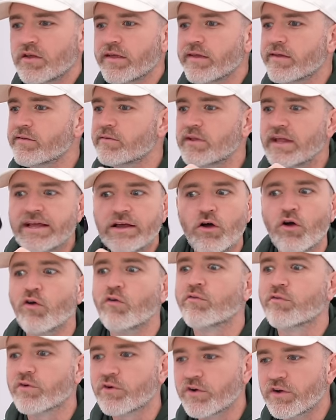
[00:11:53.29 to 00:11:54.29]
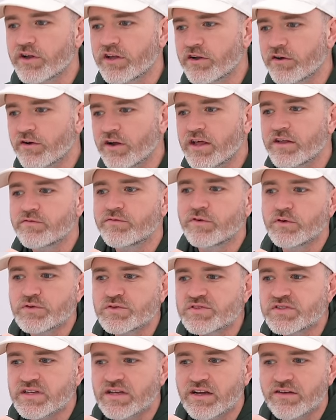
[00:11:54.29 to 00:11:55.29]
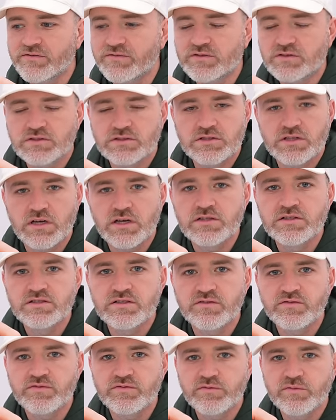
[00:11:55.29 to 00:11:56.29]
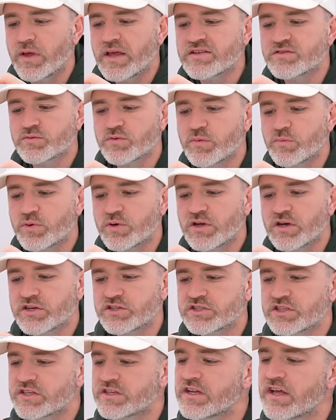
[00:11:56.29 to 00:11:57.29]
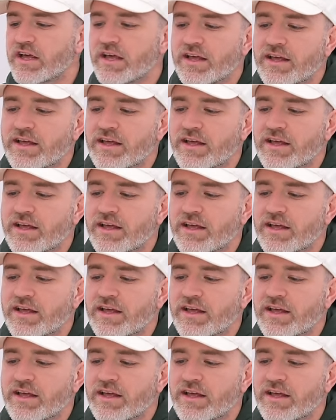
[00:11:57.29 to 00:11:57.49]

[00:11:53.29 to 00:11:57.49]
you like over-ear headphones that have tons of bass reproduction.